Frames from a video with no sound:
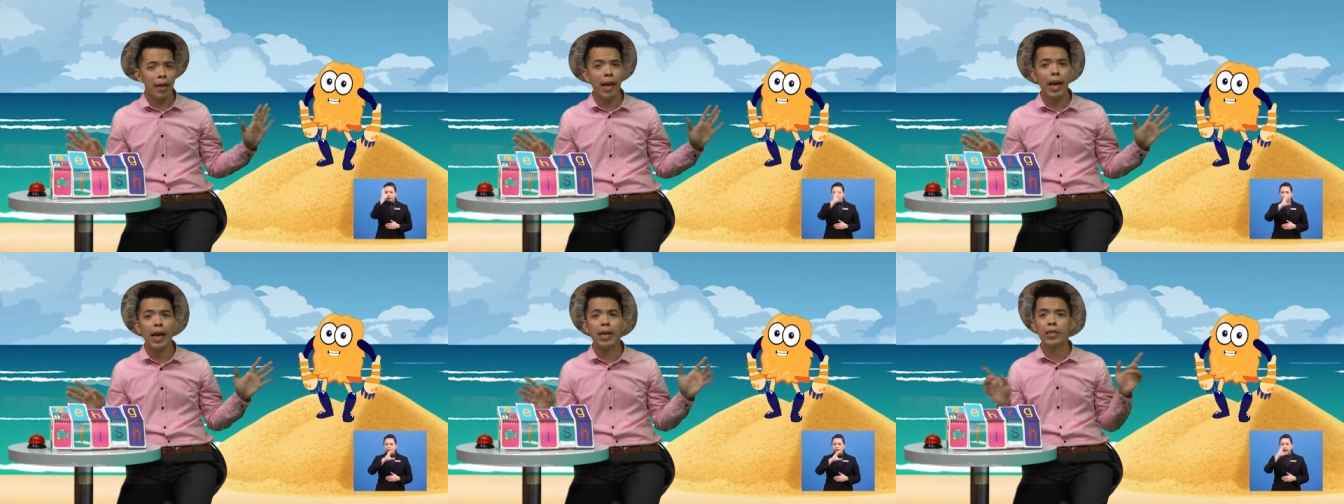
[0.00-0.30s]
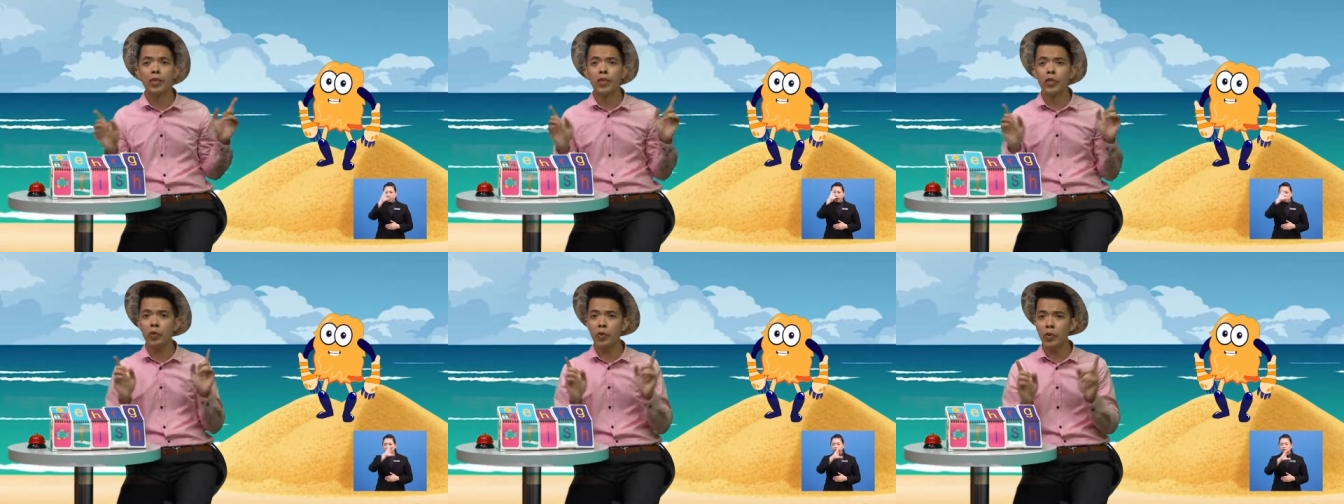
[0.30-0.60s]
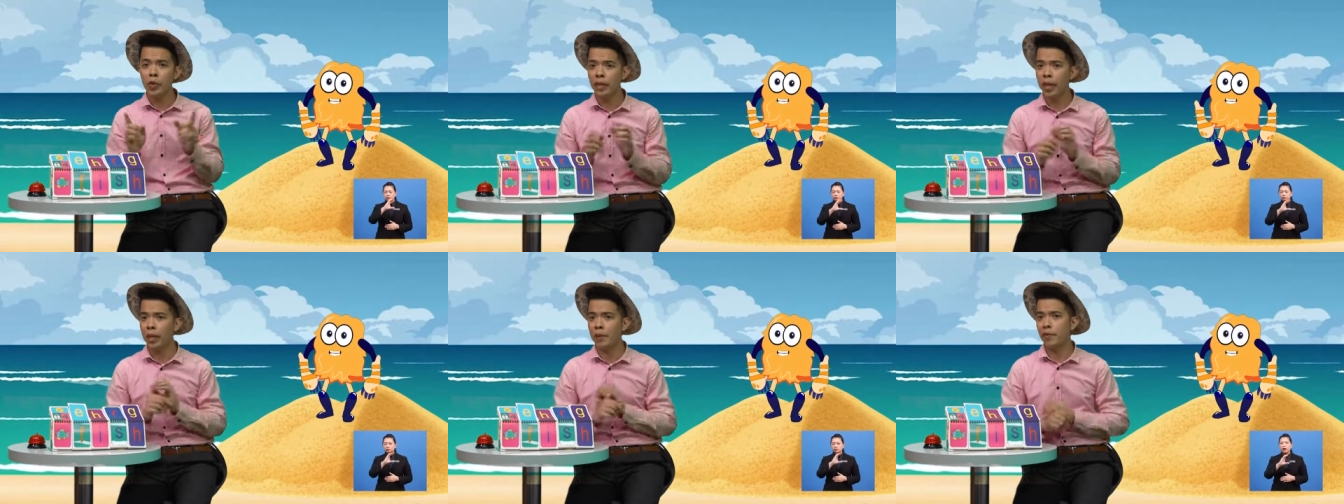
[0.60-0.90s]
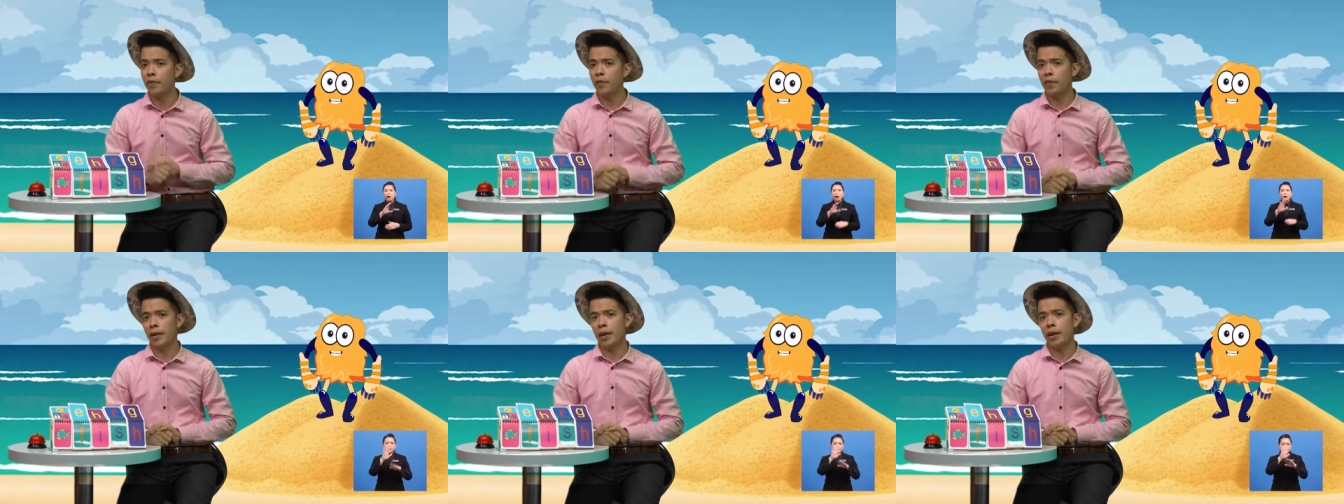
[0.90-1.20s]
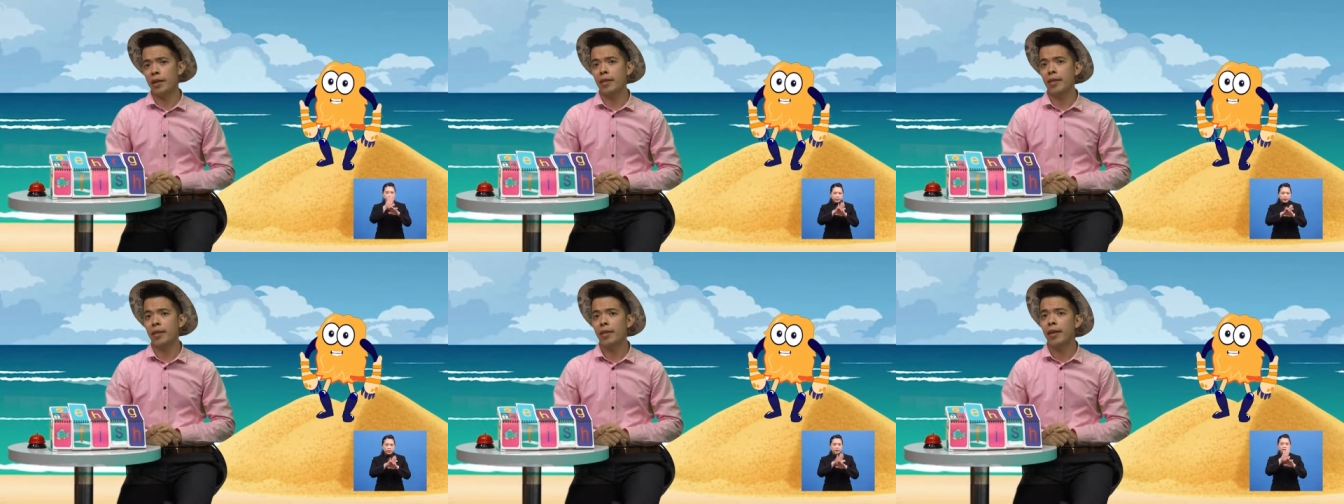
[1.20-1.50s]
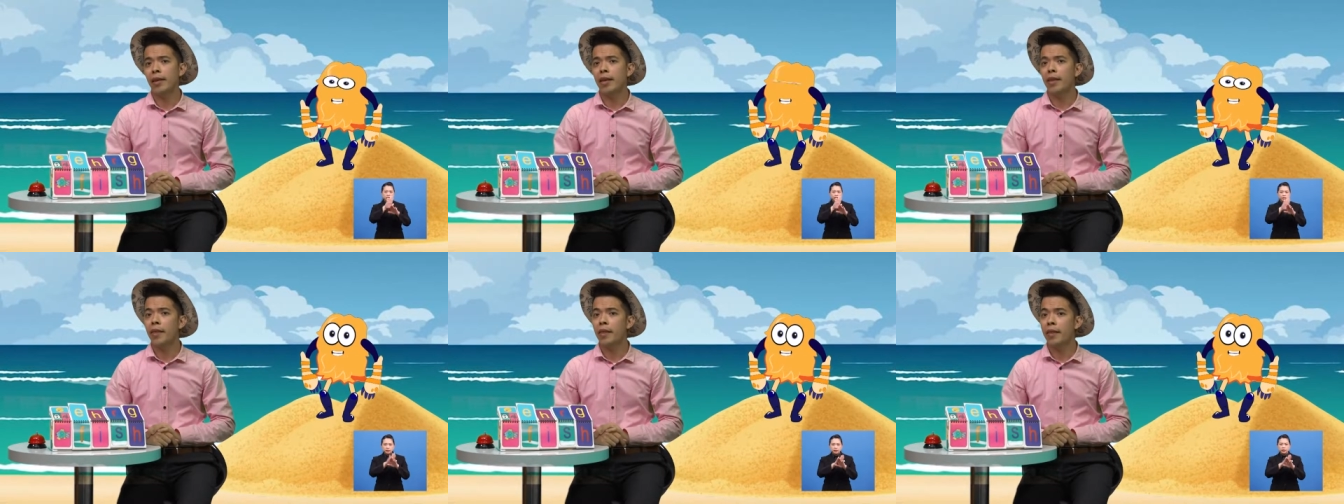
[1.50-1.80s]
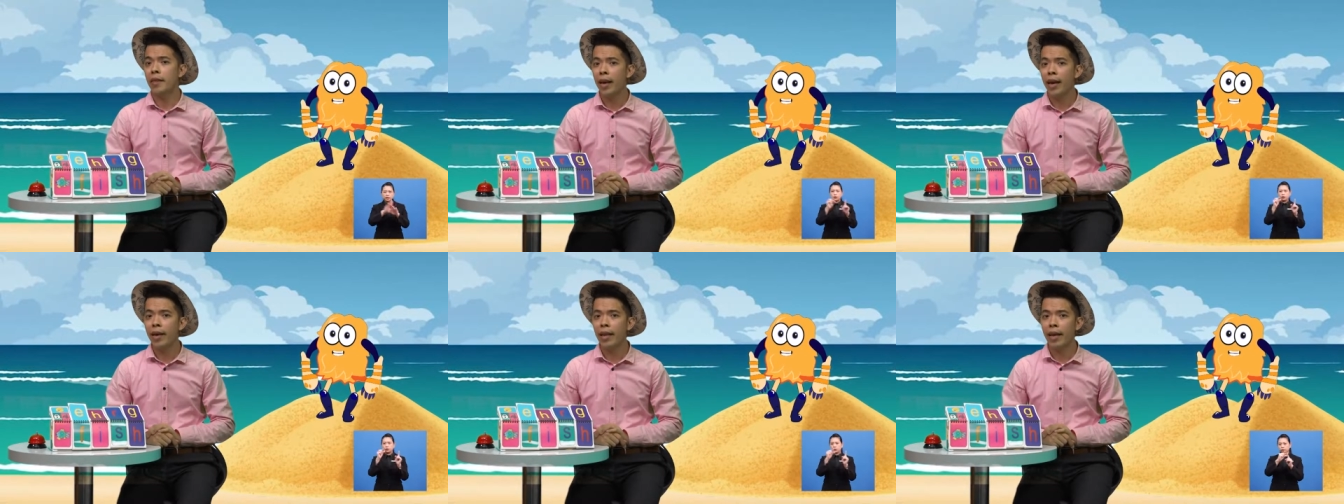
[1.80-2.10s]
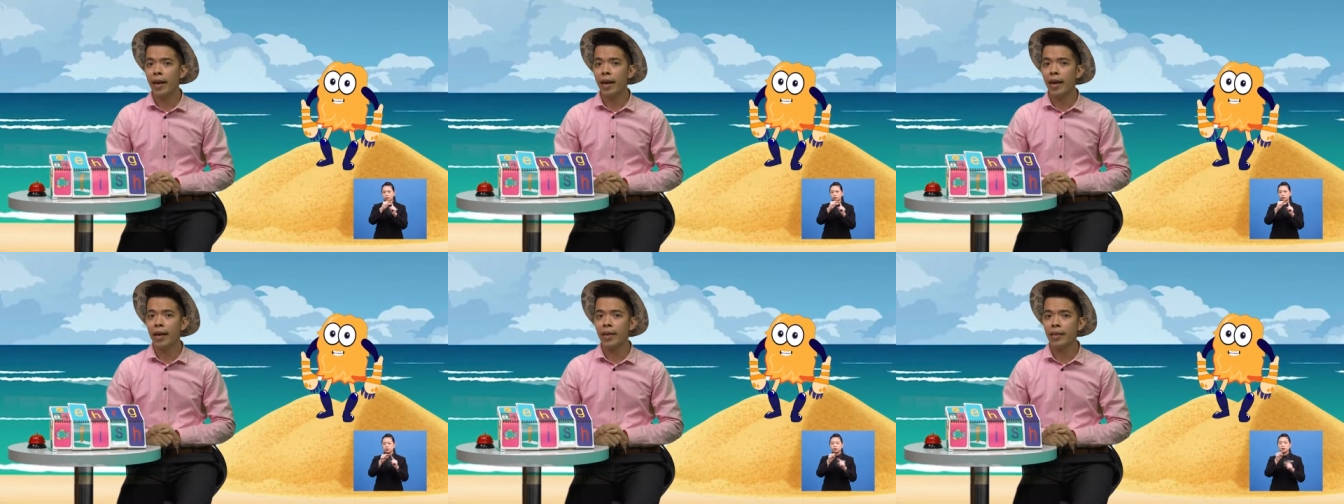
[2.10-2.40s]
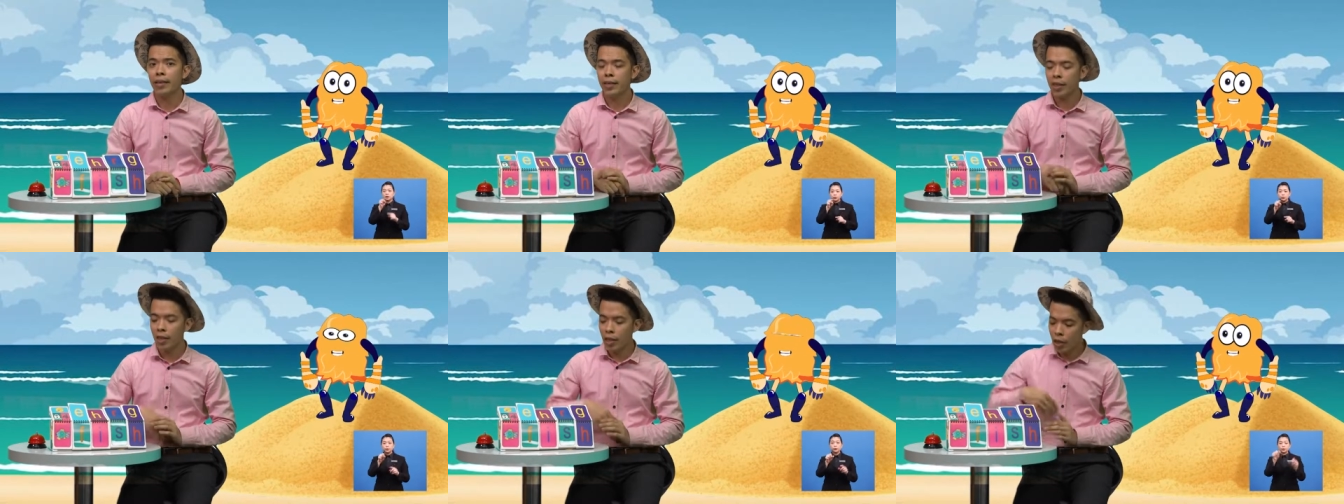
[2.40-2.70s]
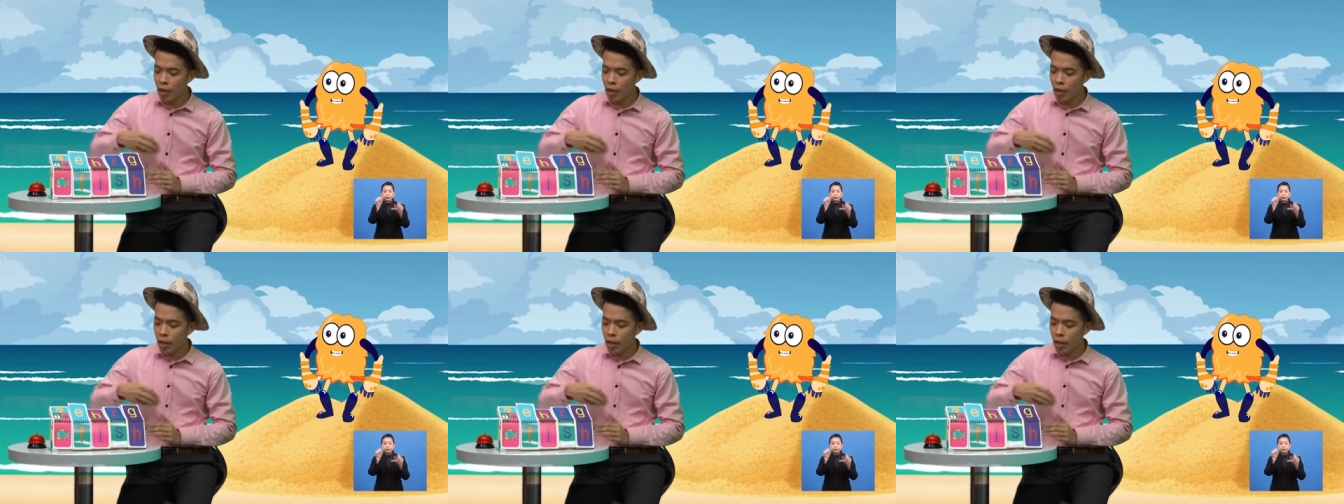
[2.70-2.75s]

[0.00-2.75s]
as you can find that has